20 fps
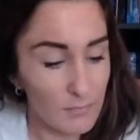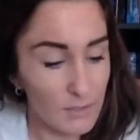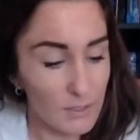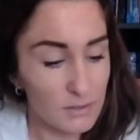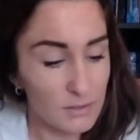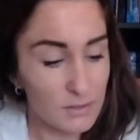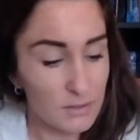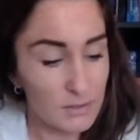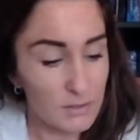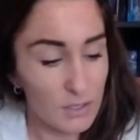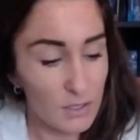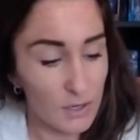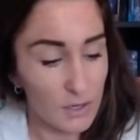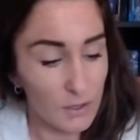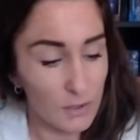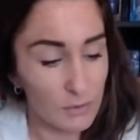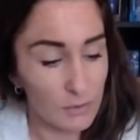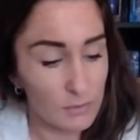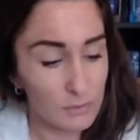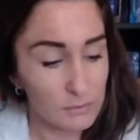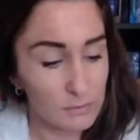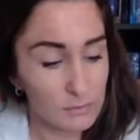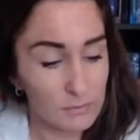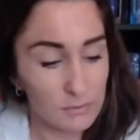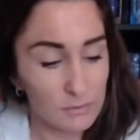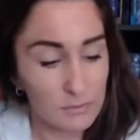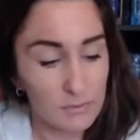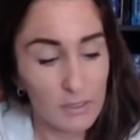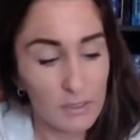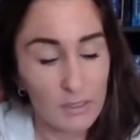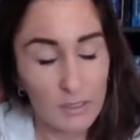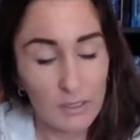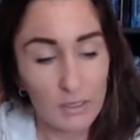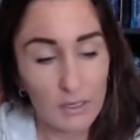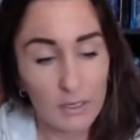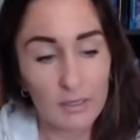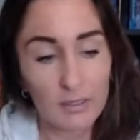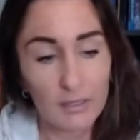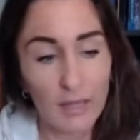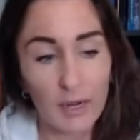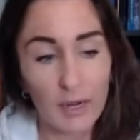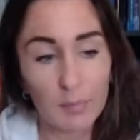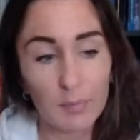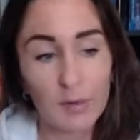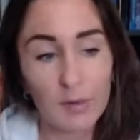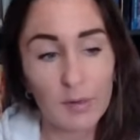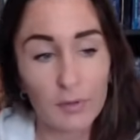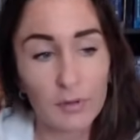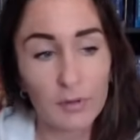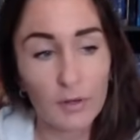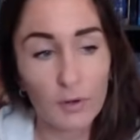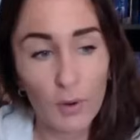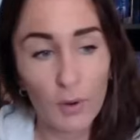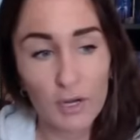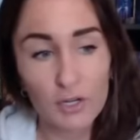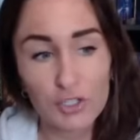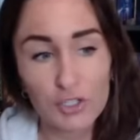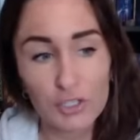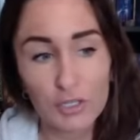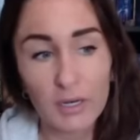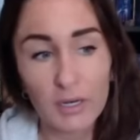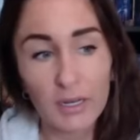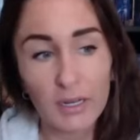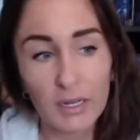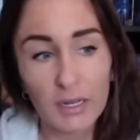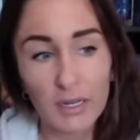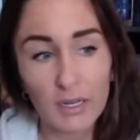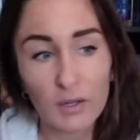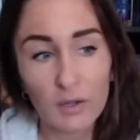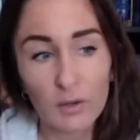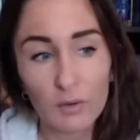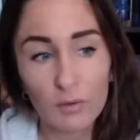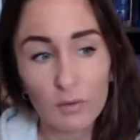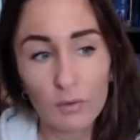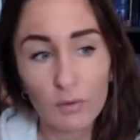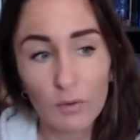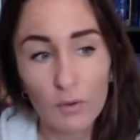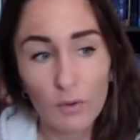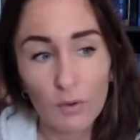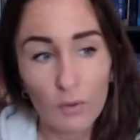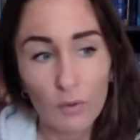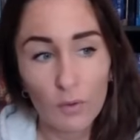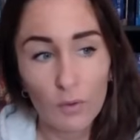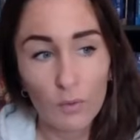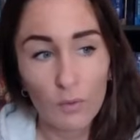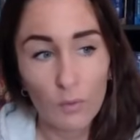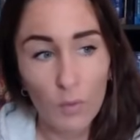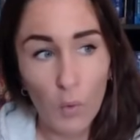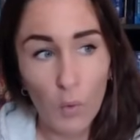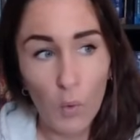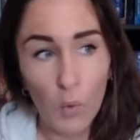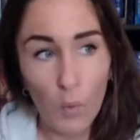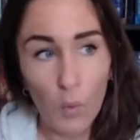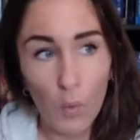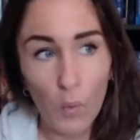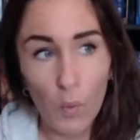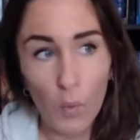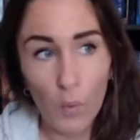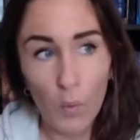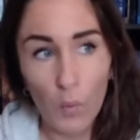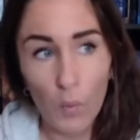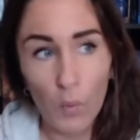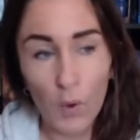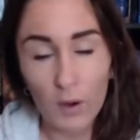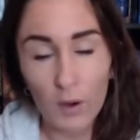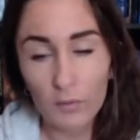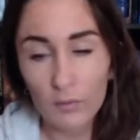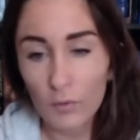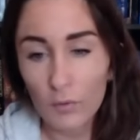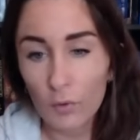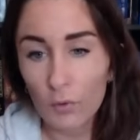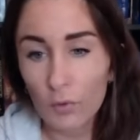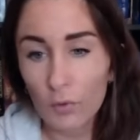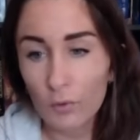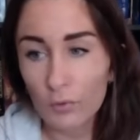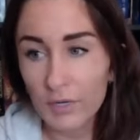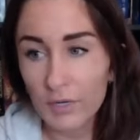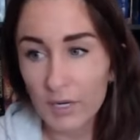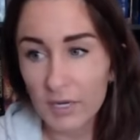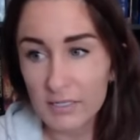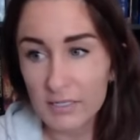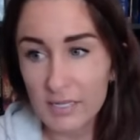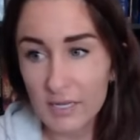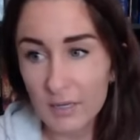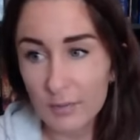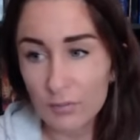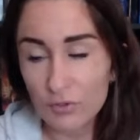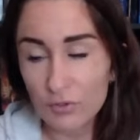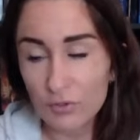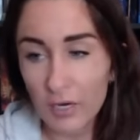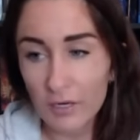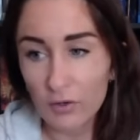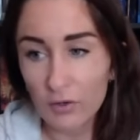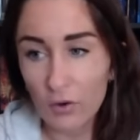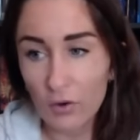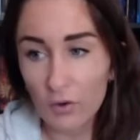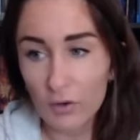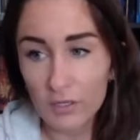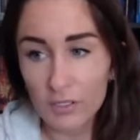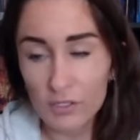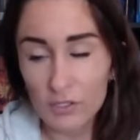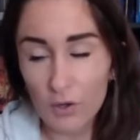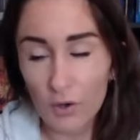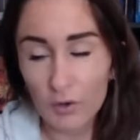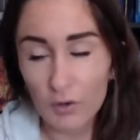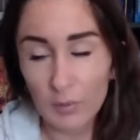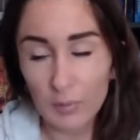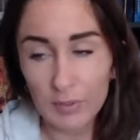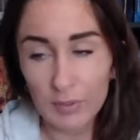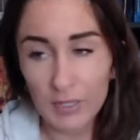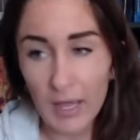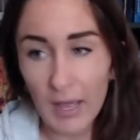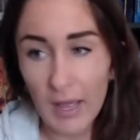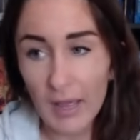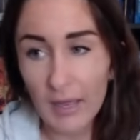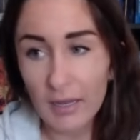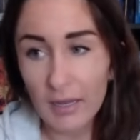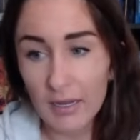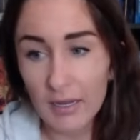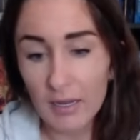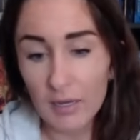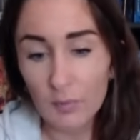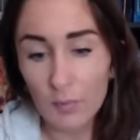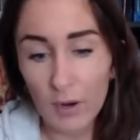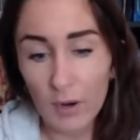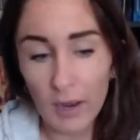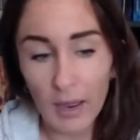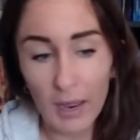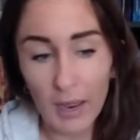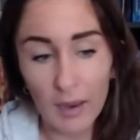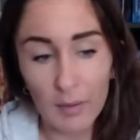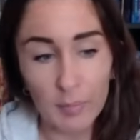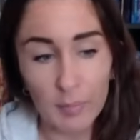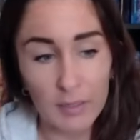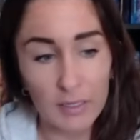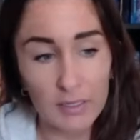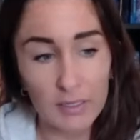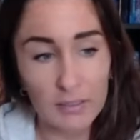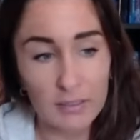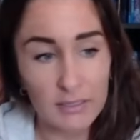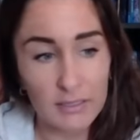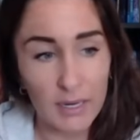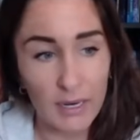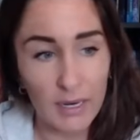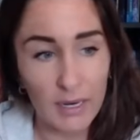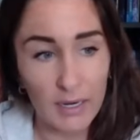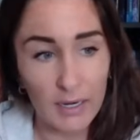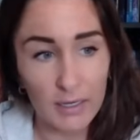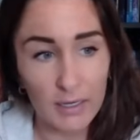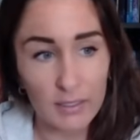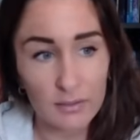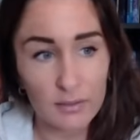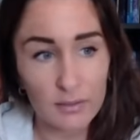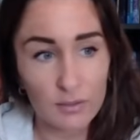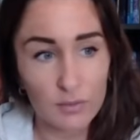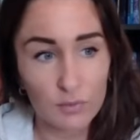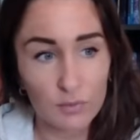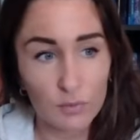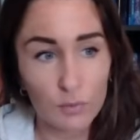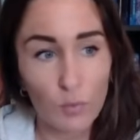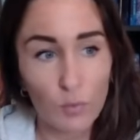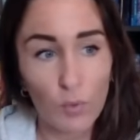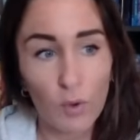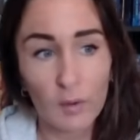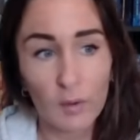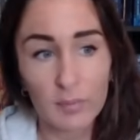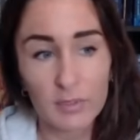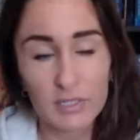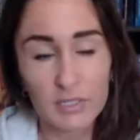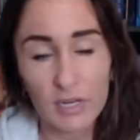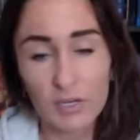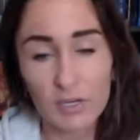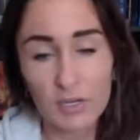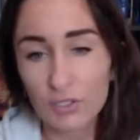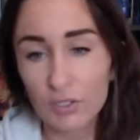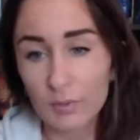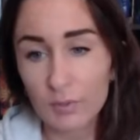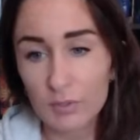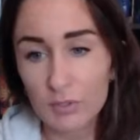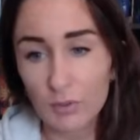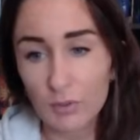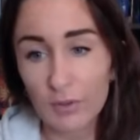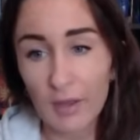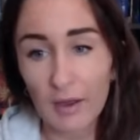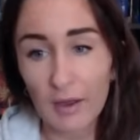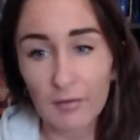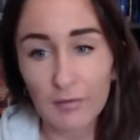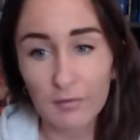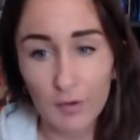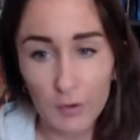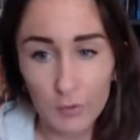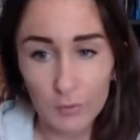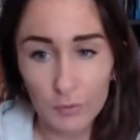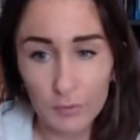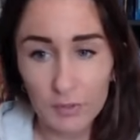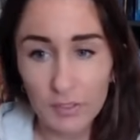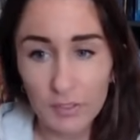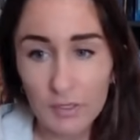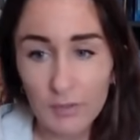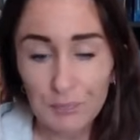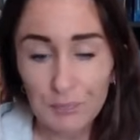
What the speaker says: So a lot of people are questioning what role does him trying to call his daughter play in what happened and what potentially was on that phone.